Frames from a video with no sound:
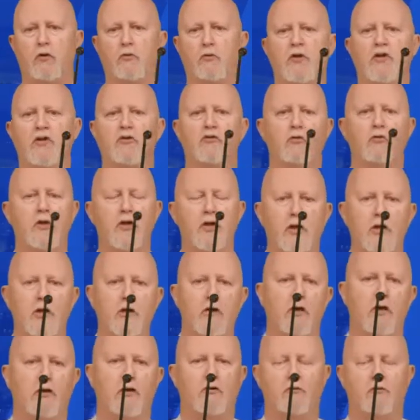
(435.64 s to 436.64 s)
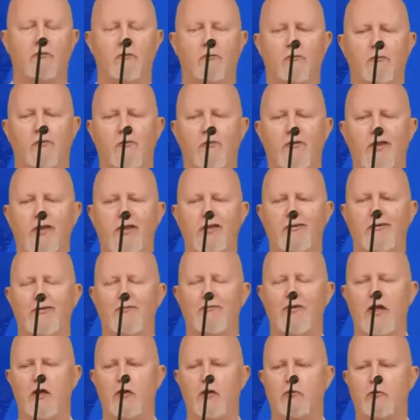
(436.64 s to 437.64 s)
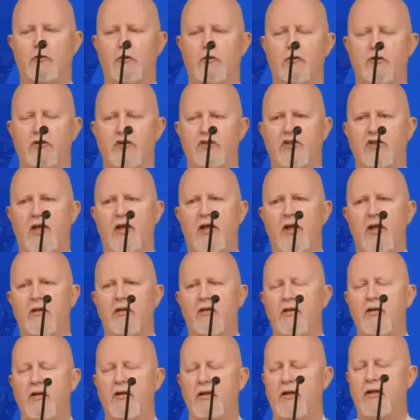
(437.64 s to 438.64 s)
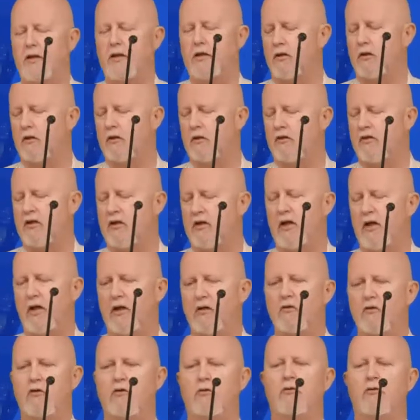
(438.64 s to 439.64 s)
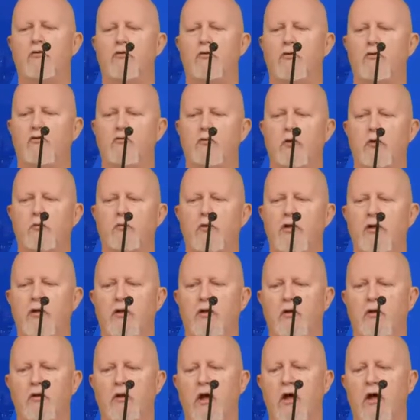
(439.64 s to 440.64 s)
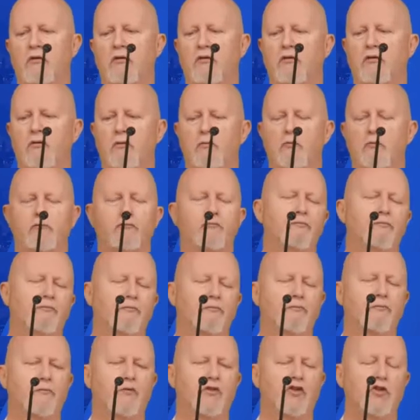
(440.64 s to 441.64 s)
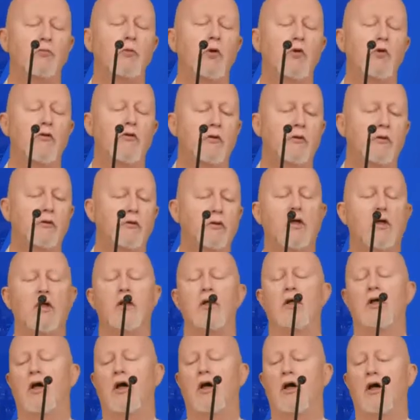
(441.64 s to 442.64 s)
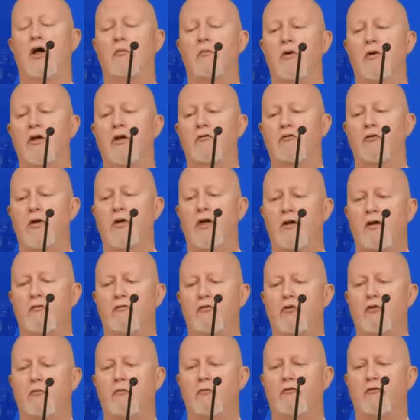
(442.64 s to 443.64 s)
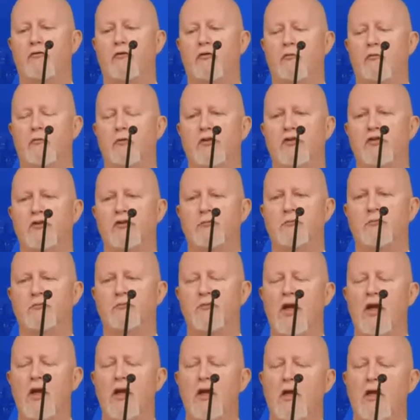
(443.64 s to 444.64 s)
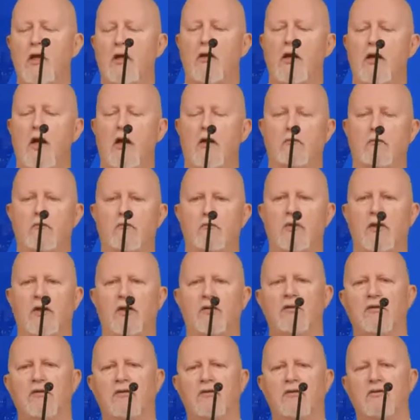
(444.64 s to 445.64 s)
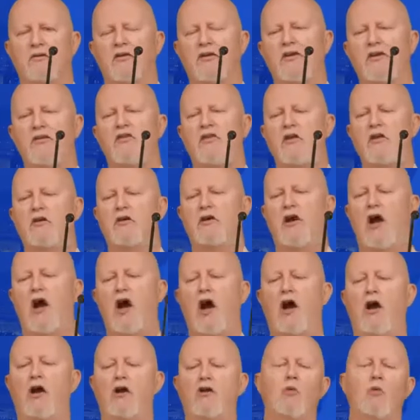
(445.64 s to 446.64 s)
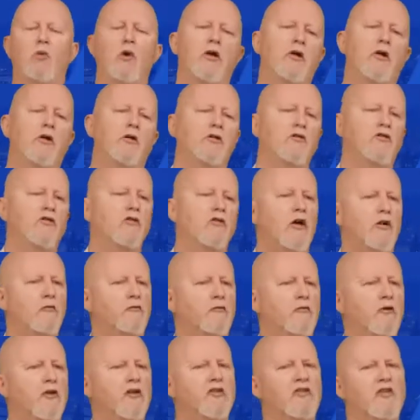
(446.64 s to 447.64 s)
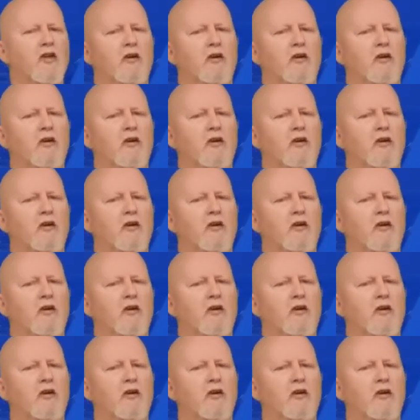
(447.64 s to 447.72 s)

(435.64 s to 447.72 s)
between the developers and the end users will be a lot smoother if we have good performance. Now, this here hardware does not fix